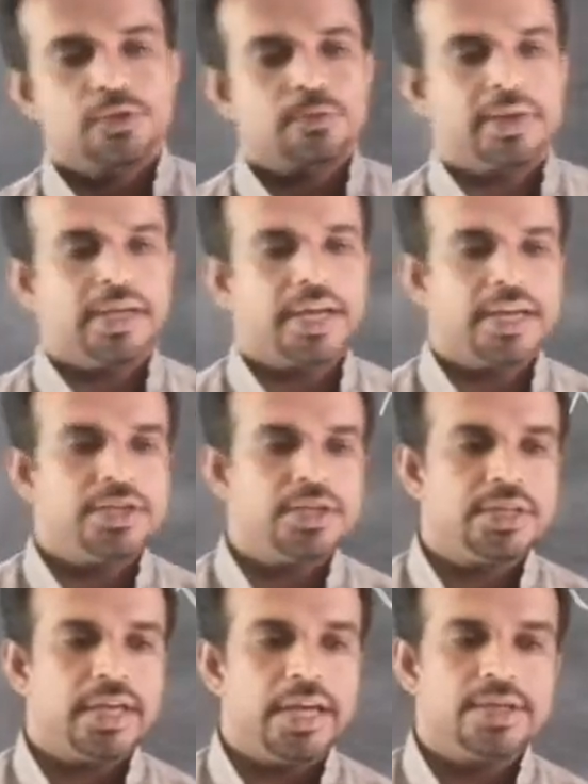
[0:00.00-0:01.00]
So by
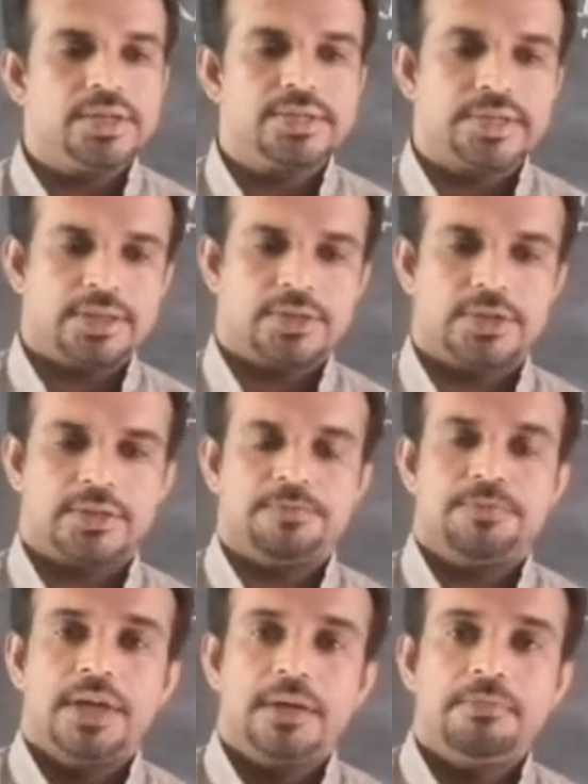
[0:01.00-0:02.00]

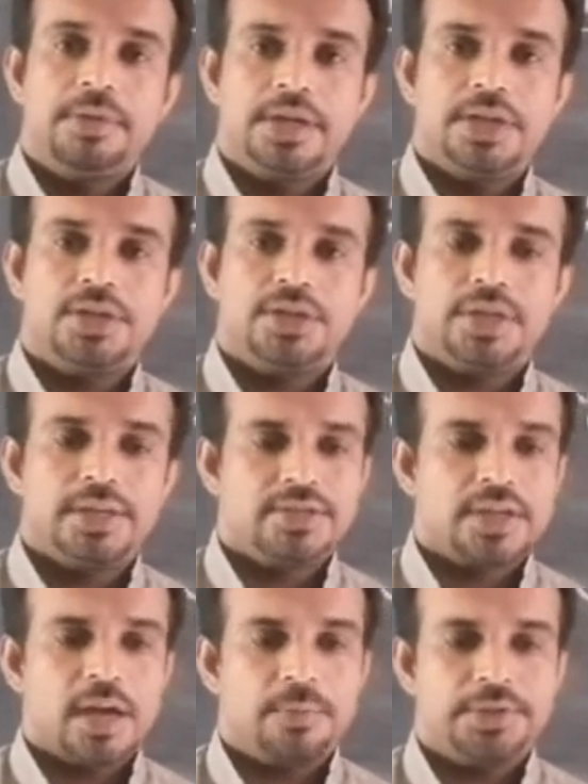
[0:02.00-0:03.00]
1986, British
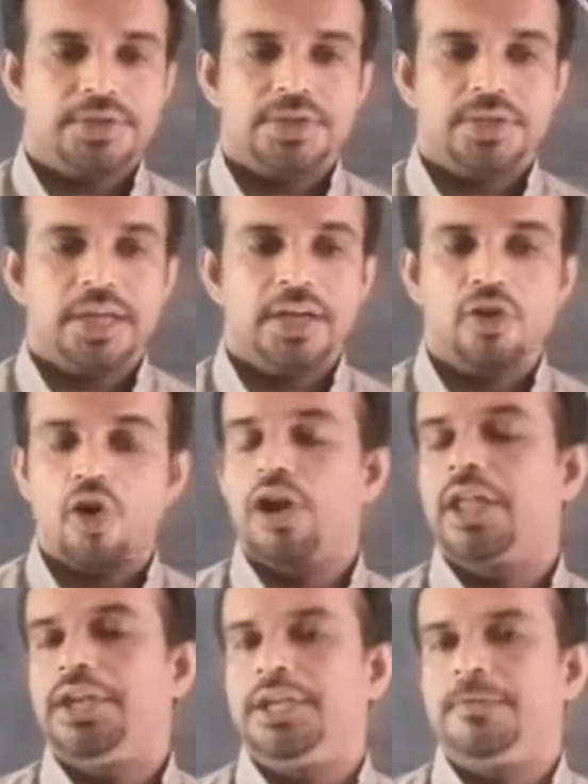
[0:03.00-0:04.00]
established a
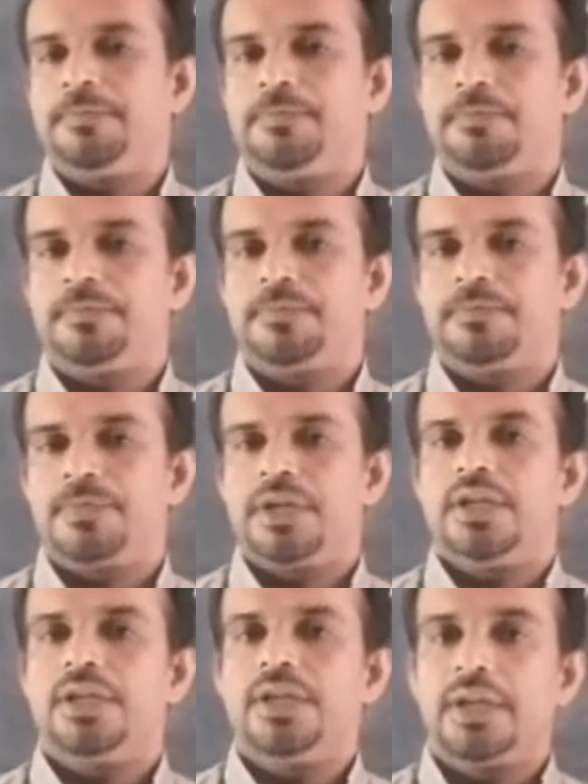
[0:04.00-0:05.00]
colony
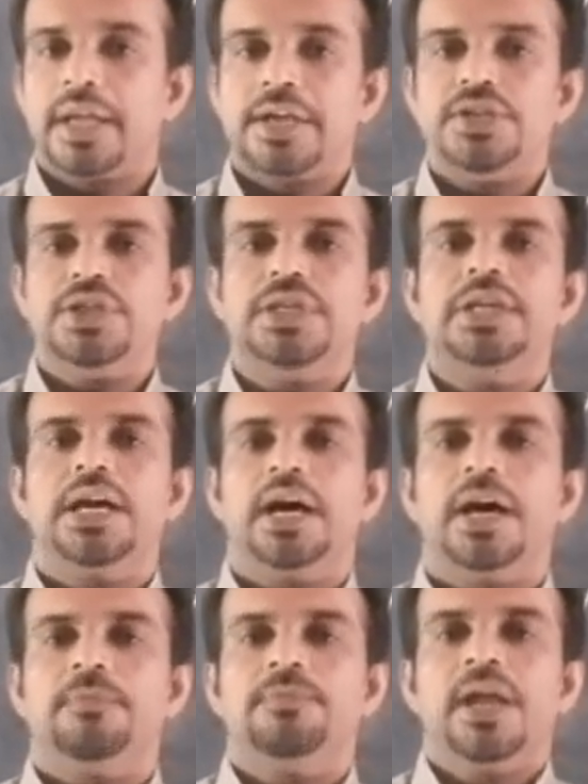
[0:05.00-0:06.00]
in Nigeria,
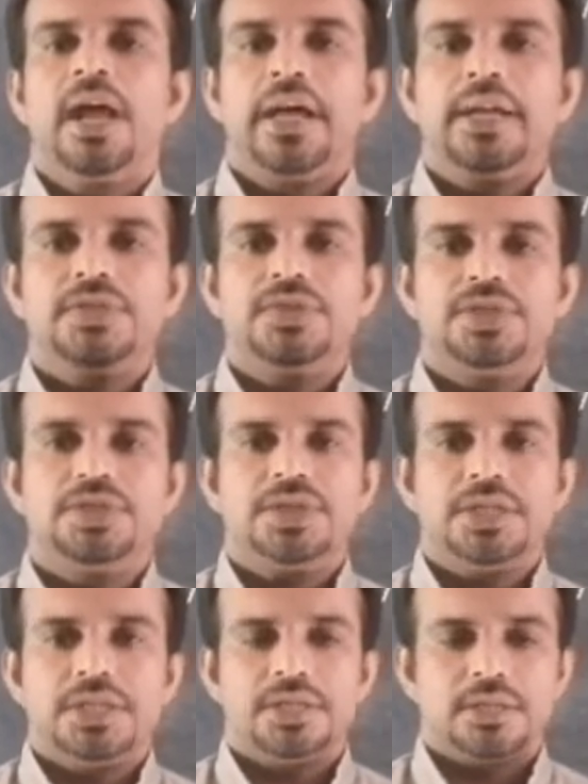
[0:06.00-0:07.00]
and a
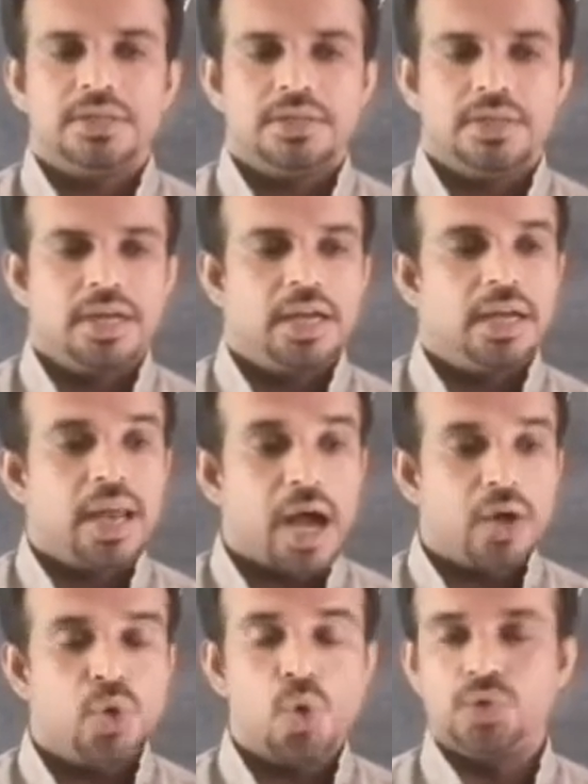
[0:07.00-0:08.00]
city,
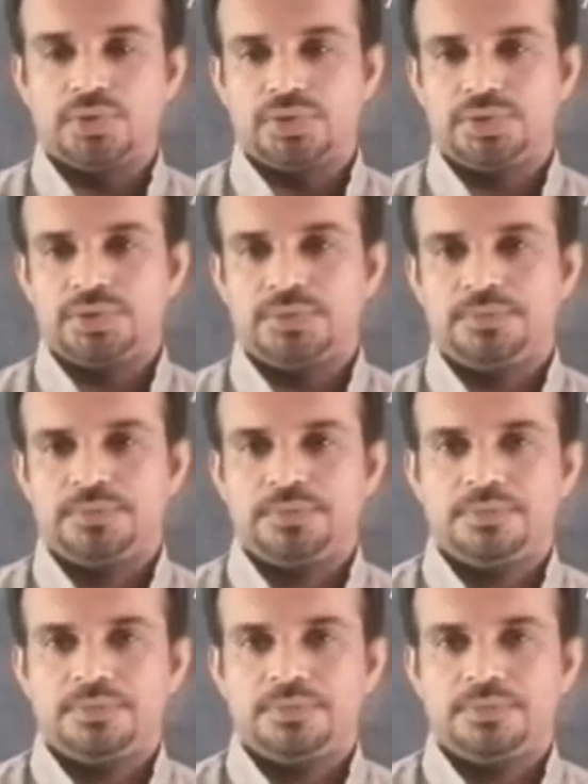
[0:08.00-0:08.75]
Lagos.